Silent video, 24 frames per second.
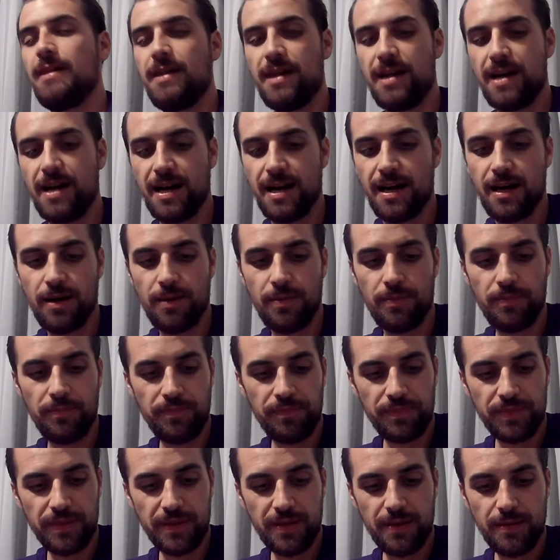
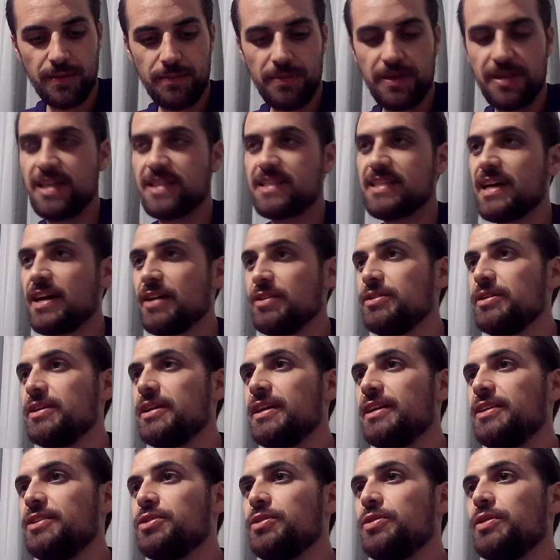But that's how you
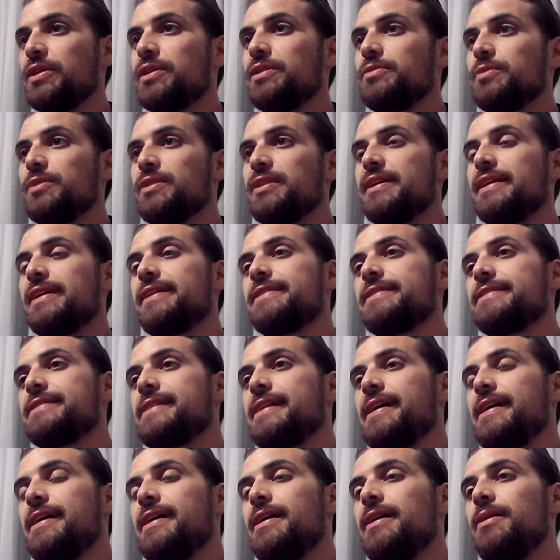can do it without
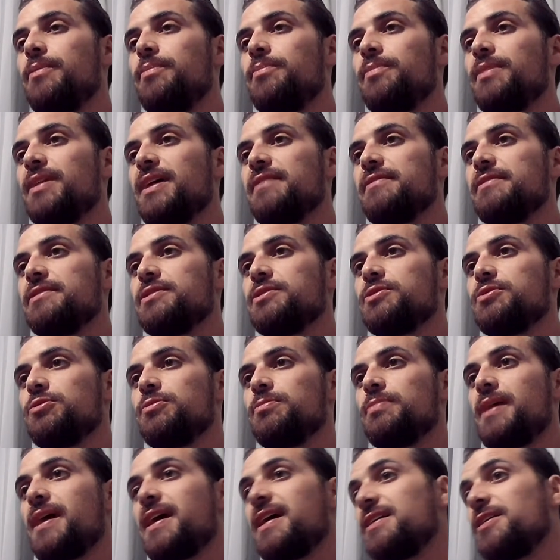having to
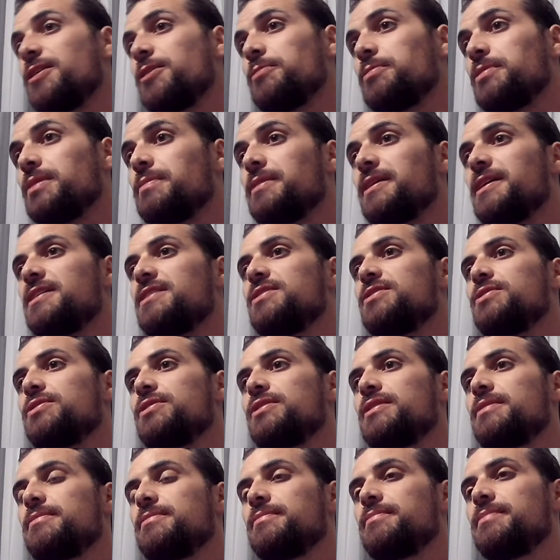pay an LBP to do
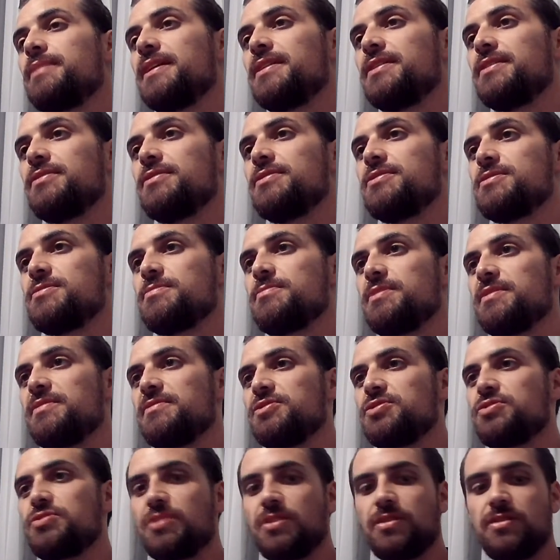it. But there is a bit of a
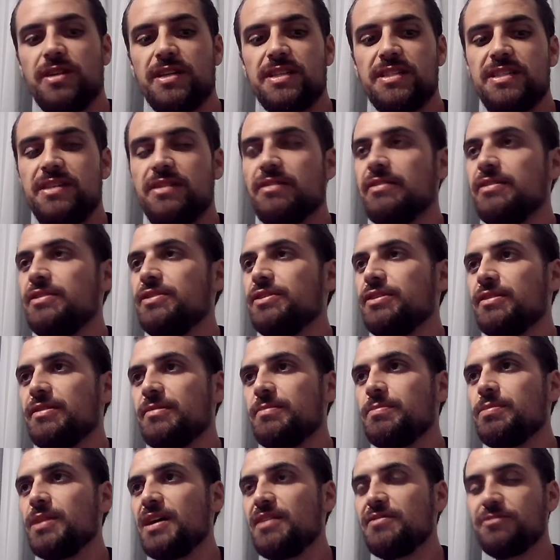strict criteria, and you've got to
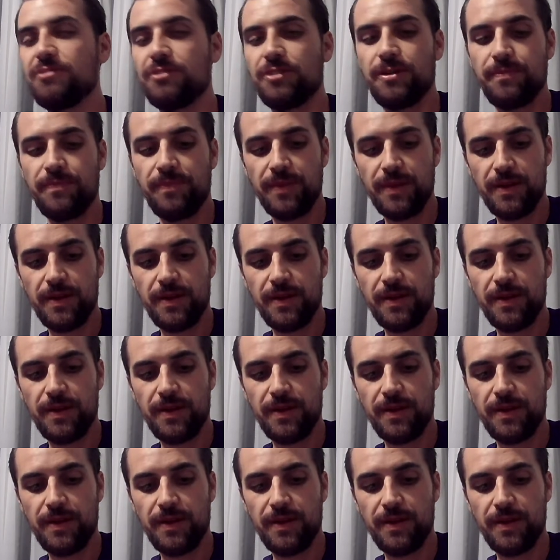apply for it.